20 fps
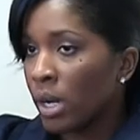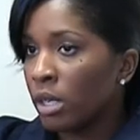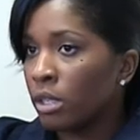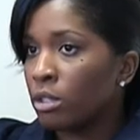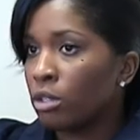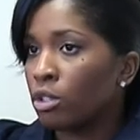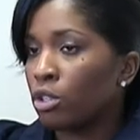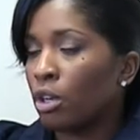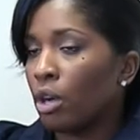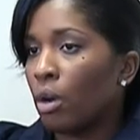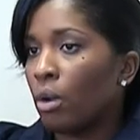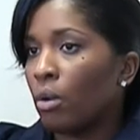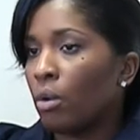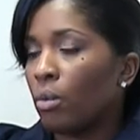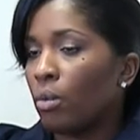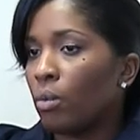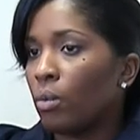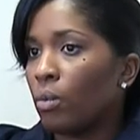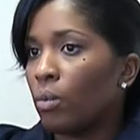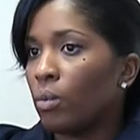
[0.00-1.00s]

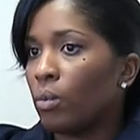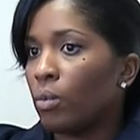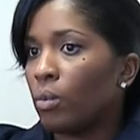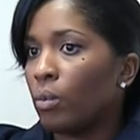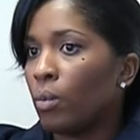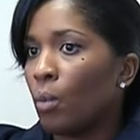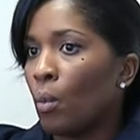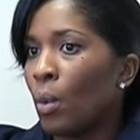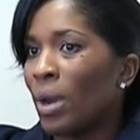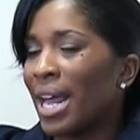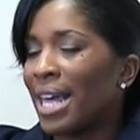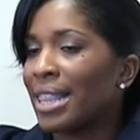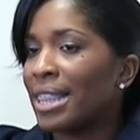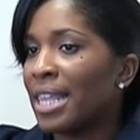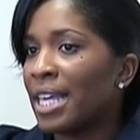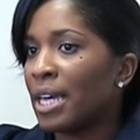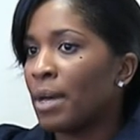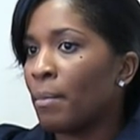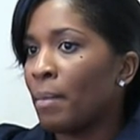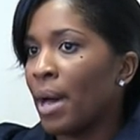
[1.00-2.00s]
So when I
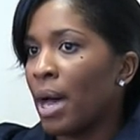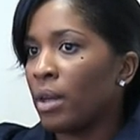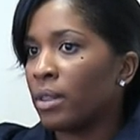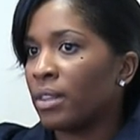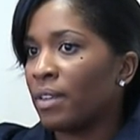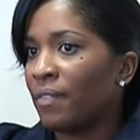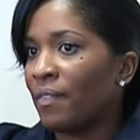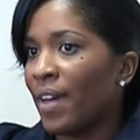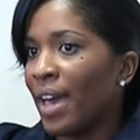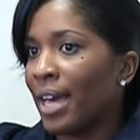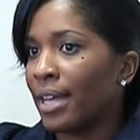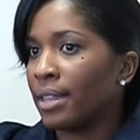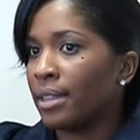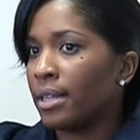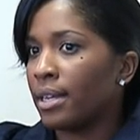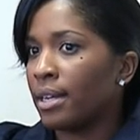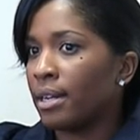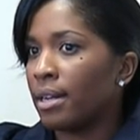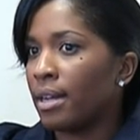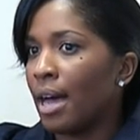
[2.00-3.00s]
think about the fact
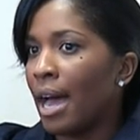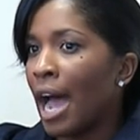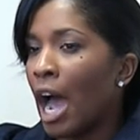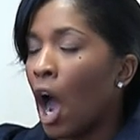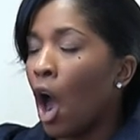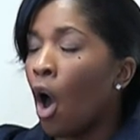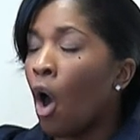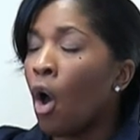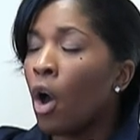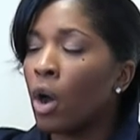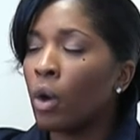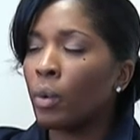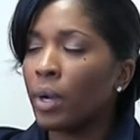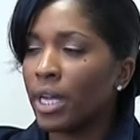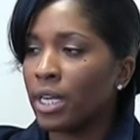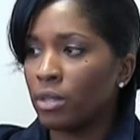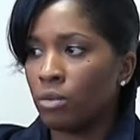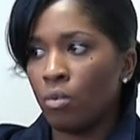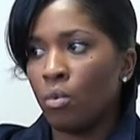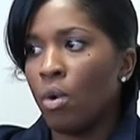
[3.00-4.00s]
that I
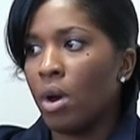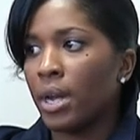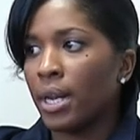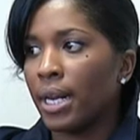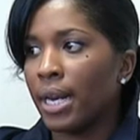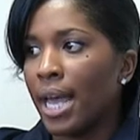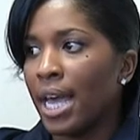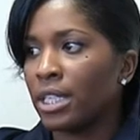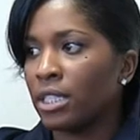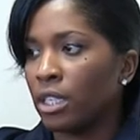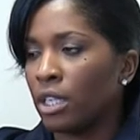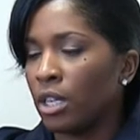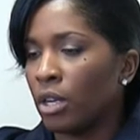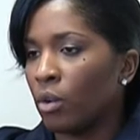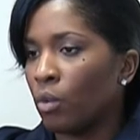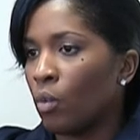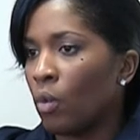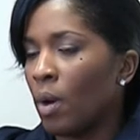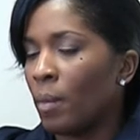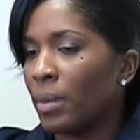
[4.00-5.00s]
always wanted as a
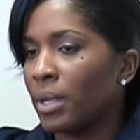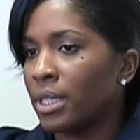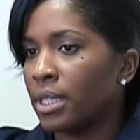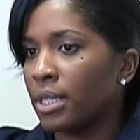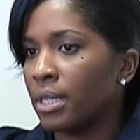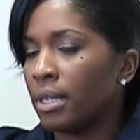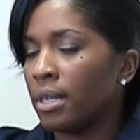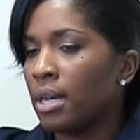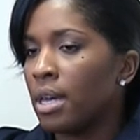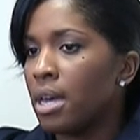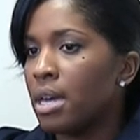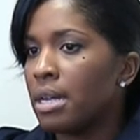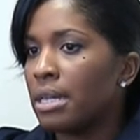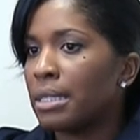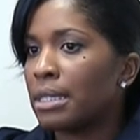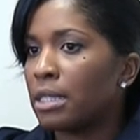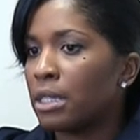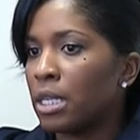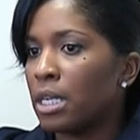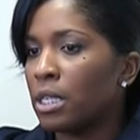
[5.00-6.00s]
young woman to
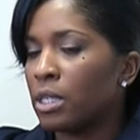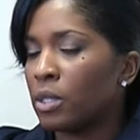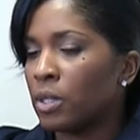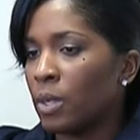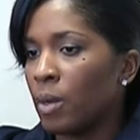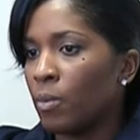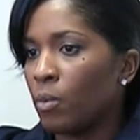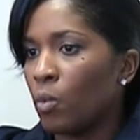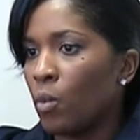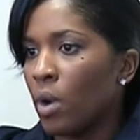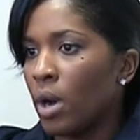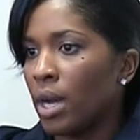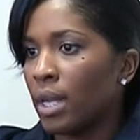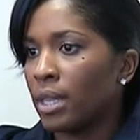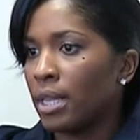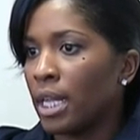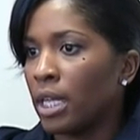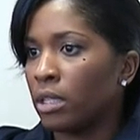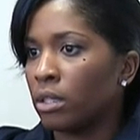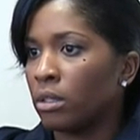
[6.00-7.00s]
see
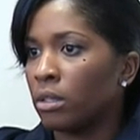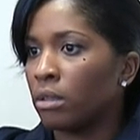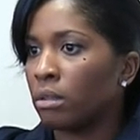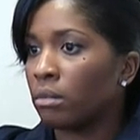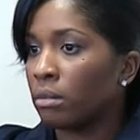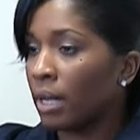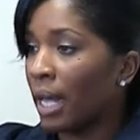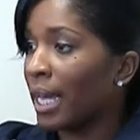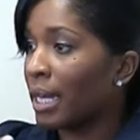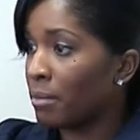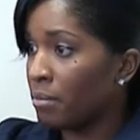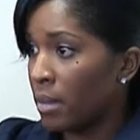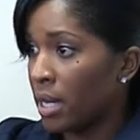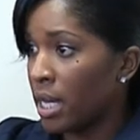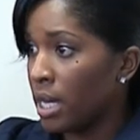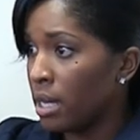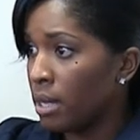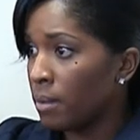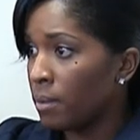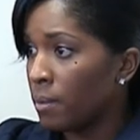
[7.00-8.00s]
someone that looked like
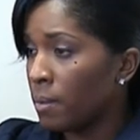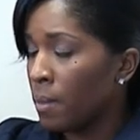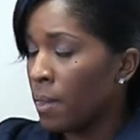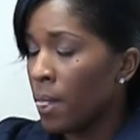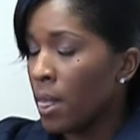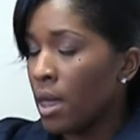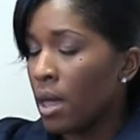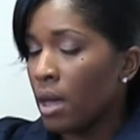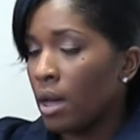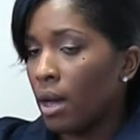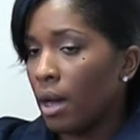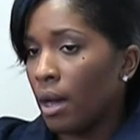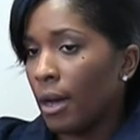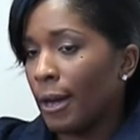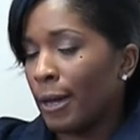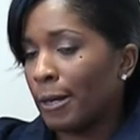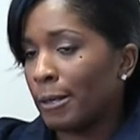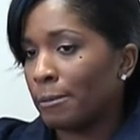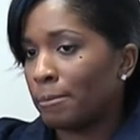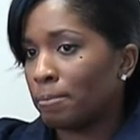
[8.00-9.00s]
me,
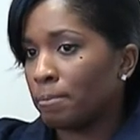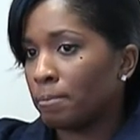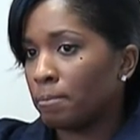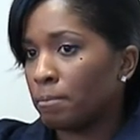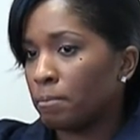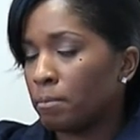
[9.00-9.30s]
um,